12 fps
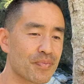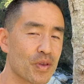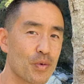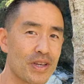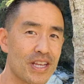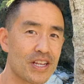
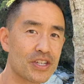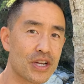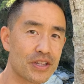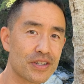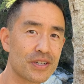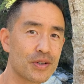we need each
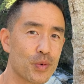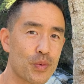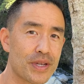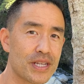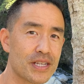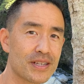other,
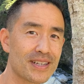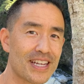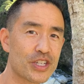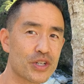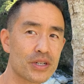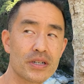we need
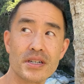nature.